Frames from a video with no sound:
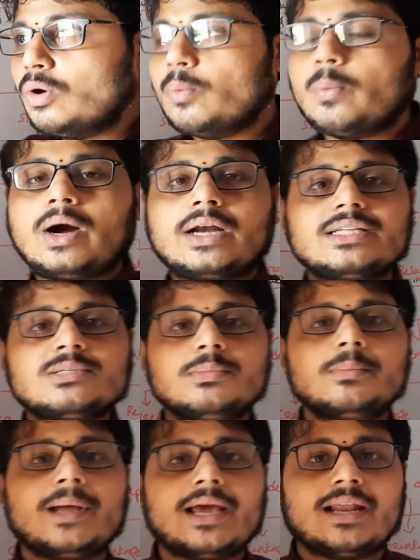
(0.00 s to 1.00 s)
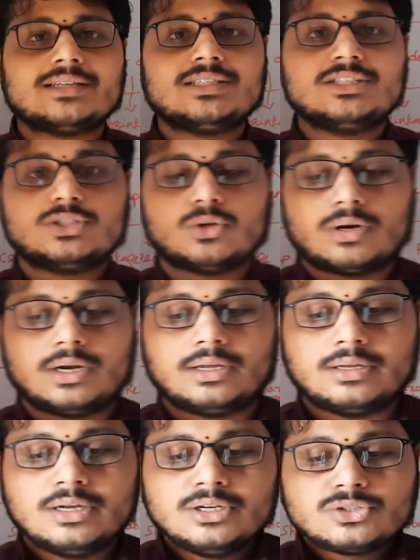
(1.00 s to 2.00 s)
what is meant by elastic shortening?
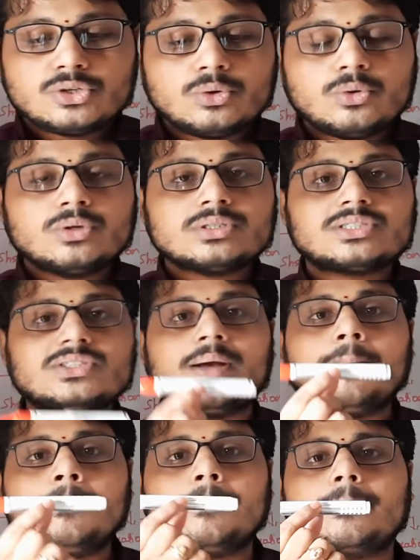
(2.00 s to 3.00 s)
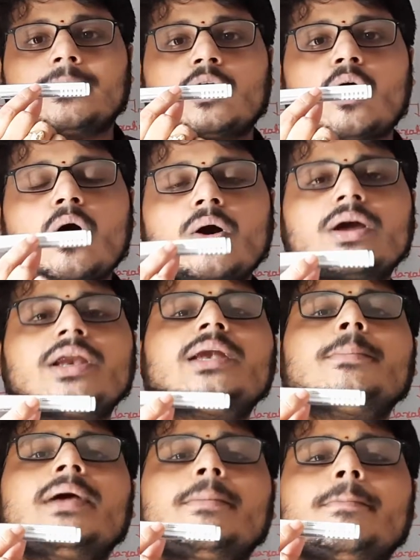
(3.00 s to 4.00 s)
So some
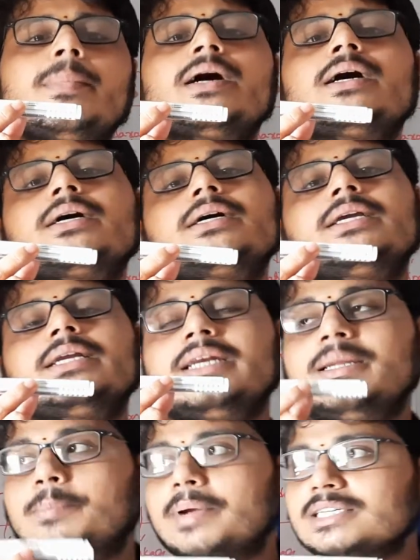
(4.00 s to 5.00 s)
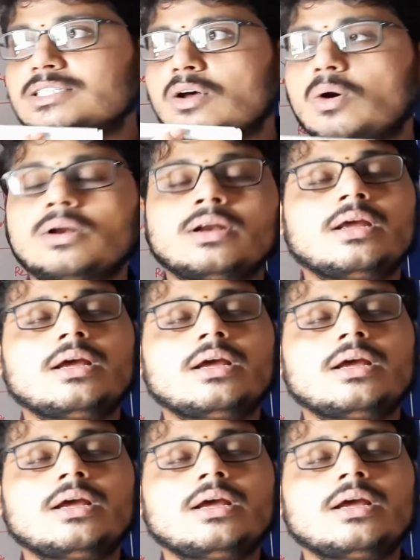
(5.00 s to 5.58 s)
concrete member depends on